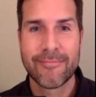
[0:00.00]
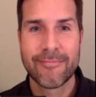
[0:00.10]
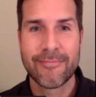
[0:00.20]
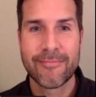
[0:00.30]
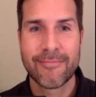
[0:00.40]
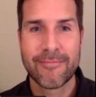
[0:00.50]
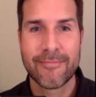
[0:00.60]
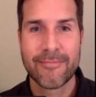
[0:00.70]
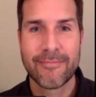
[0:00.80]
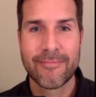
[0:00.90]

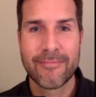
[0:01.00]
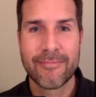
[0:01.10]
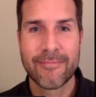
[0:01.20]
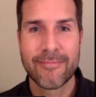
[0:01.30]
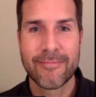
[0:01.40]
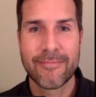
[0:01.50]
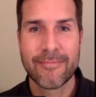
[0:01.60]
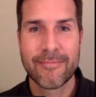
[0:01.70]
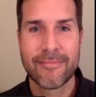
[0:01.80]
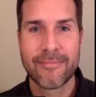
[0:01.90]

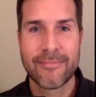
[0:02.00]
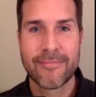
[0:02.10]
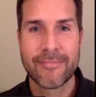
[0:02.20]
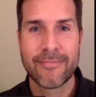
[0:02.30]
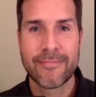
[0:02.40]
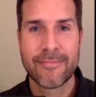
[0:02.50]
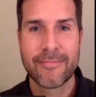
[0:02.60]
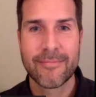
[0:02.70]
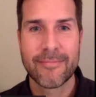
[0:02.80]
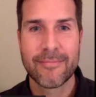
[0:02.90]

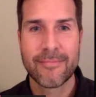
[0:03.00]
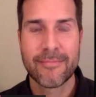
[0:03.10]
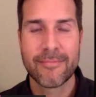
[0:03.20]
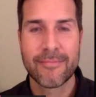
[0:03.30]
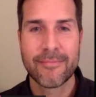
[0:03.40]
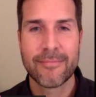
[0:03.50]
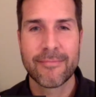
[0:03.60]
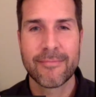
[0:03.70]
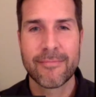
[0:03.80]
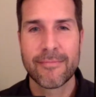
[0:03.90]

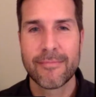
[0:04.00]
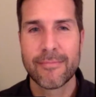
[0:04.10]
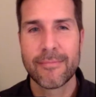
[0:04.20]
[no speech]